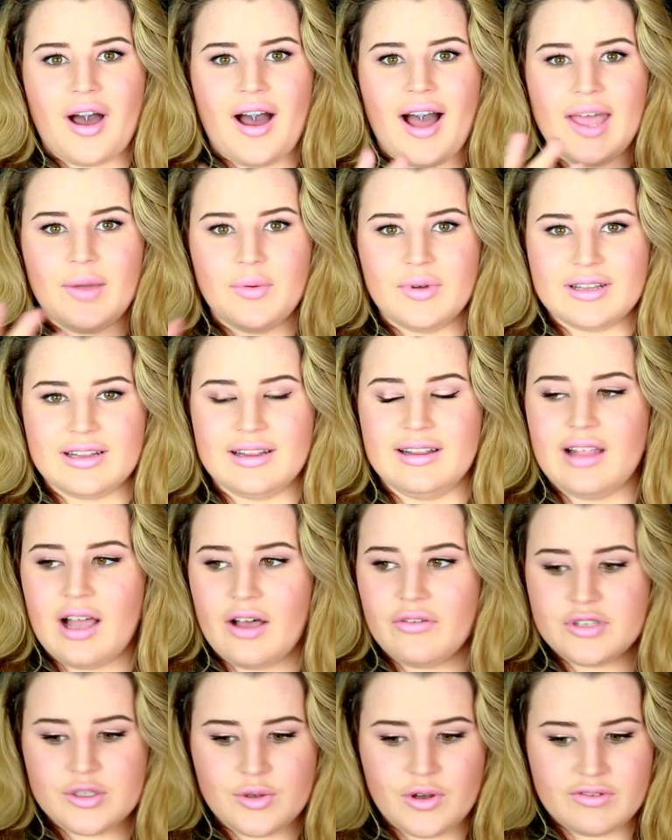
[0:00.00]
I would
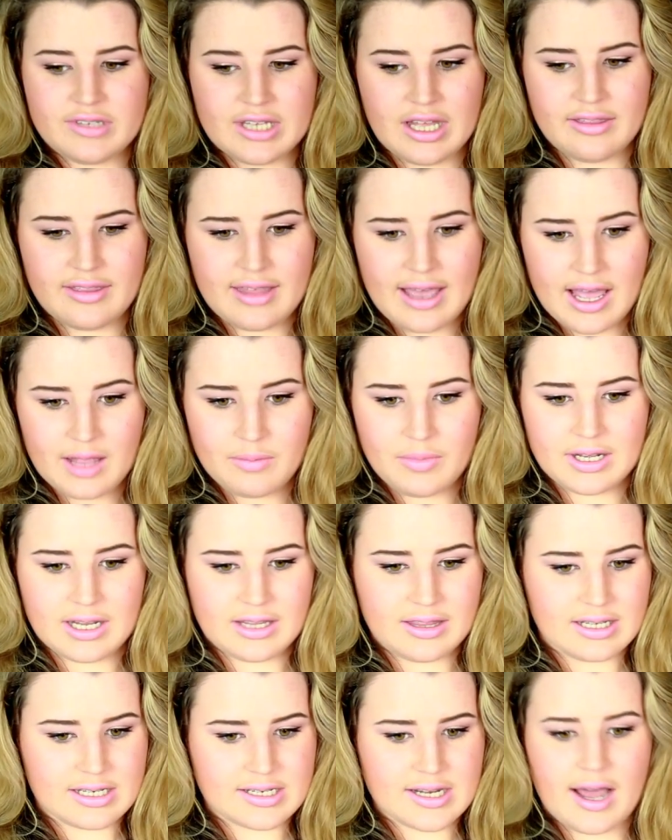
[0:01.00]
love to have done that, but
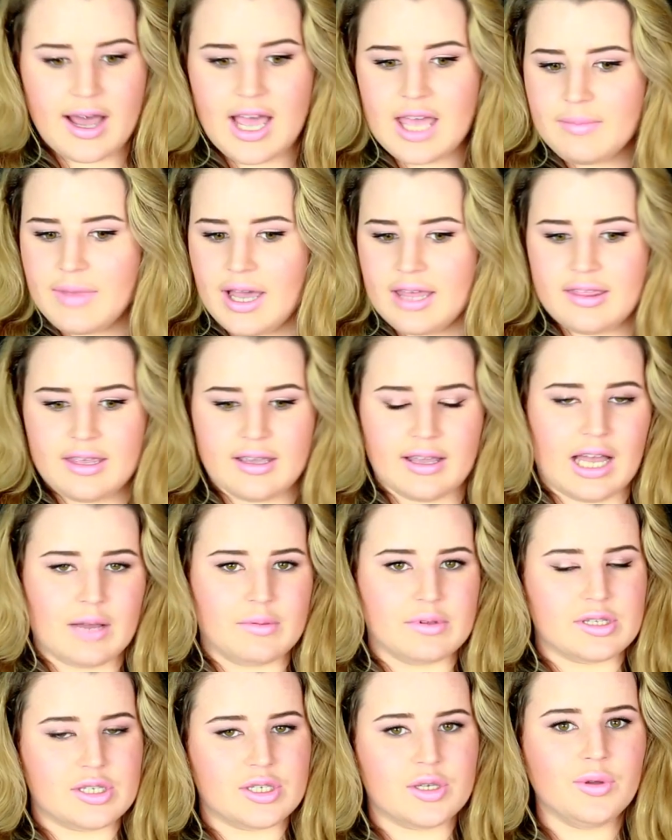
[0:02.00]
at the time I think I
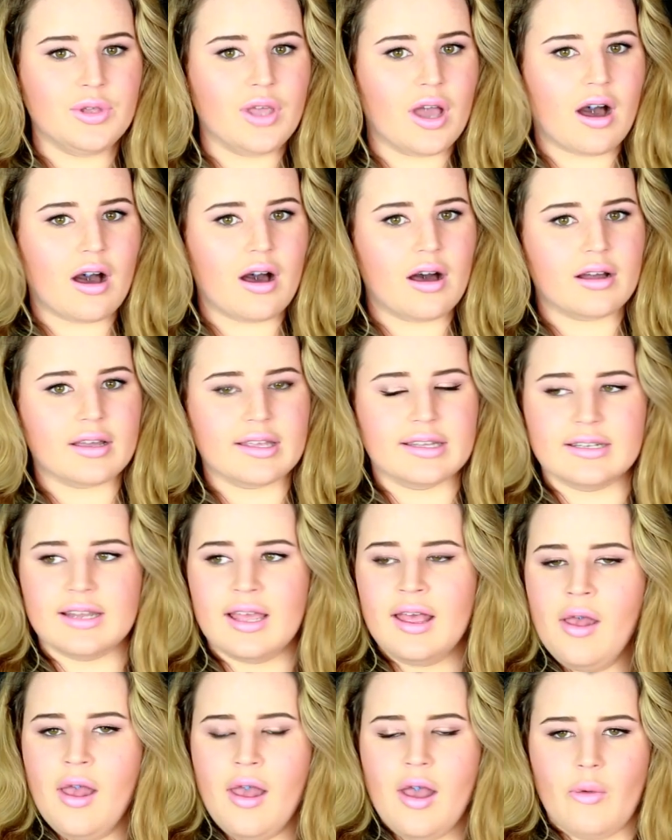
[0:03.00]
was too young
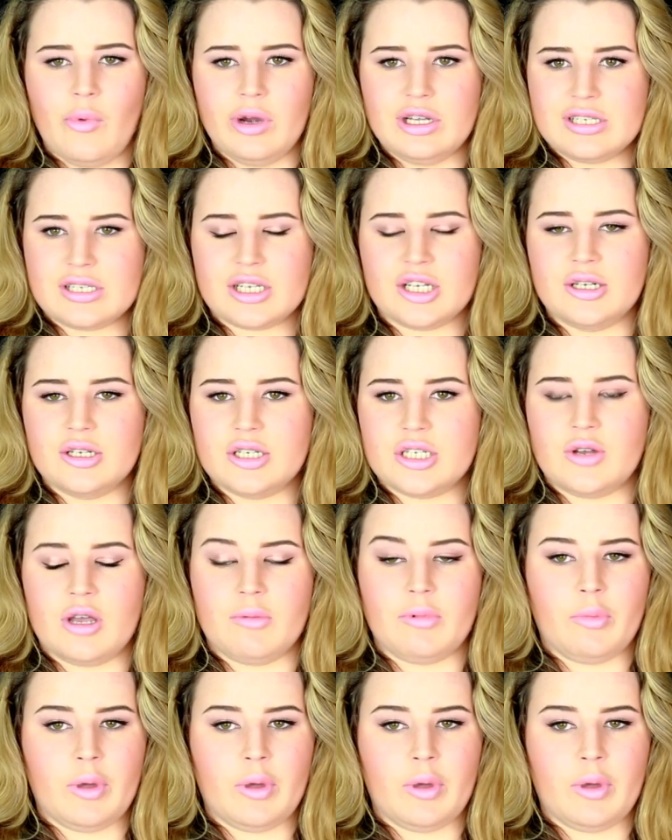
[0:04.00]
and we just couldn't do it.